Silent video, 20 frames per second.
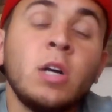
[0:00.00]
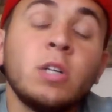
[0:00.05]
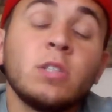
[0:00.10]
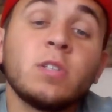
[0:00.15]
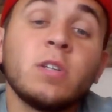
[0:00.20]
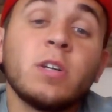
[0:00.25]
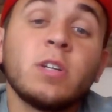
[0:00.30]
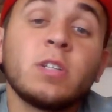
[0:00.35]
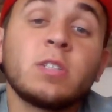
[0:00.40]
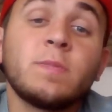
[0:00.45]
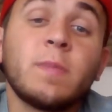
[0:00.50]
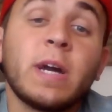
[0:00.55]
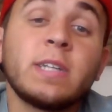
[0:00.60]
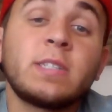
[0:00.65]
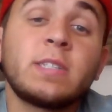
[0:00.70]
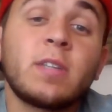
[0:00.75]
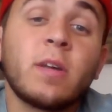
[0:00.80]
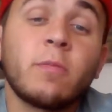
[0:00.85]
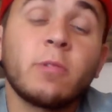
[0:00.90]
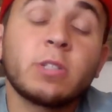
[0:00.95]
So there's my
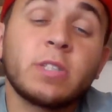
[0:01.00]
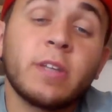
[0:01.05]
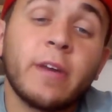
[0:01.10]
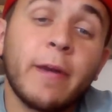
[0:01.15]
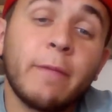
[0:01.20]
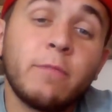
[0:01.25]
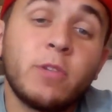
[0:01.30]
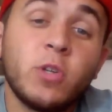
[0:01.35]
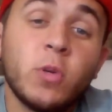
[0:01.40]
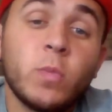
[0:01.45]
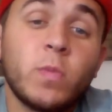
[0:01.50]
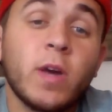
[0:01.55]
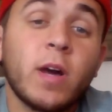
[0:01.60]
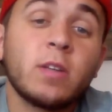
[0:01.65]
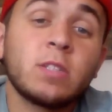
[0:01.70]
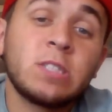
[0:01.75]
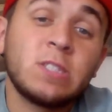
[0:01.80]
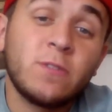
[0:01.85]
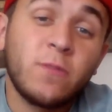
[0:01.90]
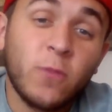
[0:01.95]
SummerSlam
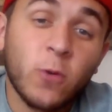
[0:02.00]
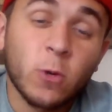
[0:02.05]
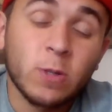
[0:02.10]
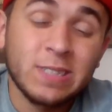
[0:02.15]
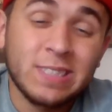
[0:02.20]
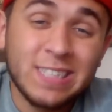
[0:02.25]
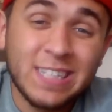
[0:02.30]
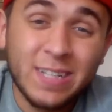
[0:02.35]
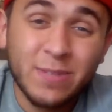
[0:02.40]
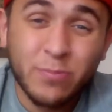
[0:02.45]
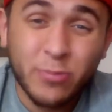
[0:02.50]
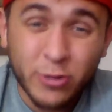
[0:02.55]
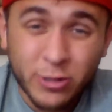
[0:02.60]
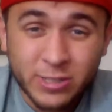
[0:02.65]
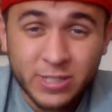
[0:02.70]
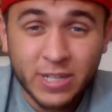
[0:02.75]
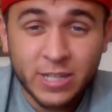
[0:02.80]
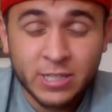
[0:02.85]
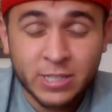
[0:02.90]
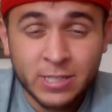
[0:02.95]
2014
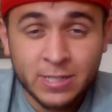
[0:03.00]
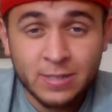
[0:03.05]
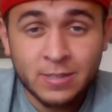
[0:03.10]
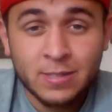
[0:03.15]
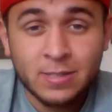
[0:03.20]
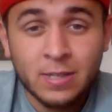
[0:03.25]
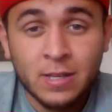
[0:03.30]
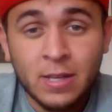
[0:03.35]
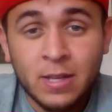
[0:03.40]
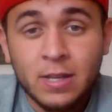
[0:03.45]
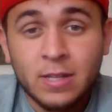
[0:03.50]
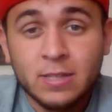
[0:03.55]
predictions.